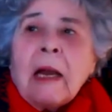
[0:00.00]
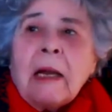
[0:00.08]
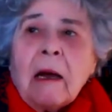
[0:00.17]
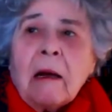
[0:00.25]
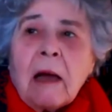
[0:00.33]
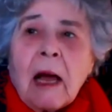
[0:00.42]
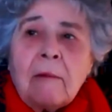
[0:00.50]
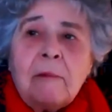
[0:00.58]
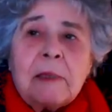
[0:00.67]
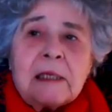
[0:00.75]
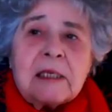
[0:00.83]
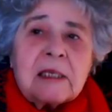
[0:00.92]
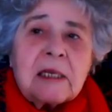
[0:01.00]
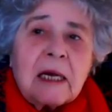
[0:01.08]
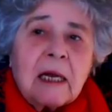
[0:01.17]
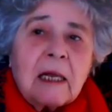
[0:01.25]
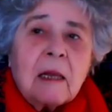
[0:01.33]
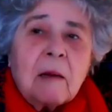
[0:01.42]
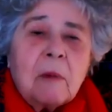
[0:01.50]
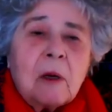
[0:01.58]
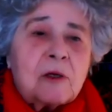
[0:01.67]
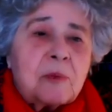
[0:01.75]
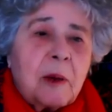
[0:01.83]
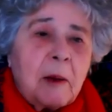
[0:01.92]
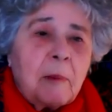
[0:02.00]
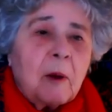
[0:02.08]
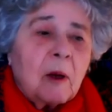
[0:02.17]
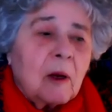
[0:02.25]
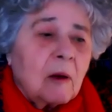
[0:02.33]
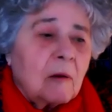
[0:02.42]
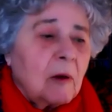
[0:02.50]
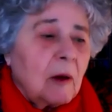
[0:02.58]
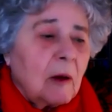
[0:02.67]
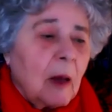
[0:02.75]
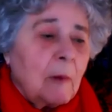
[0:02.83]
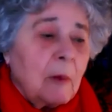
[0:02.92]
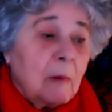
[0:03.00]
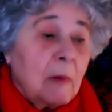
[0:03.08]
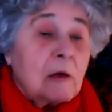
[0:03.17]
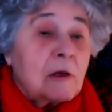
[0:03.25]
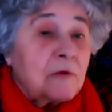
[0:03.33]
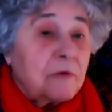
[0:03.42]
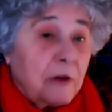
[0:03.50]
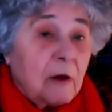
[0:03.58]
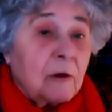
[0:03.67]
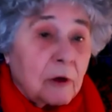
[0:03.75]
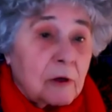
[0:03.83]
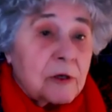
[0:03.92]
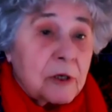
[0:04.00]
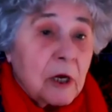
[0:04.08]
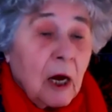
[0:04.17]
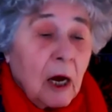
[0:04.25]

Now, I've been saying that most most voters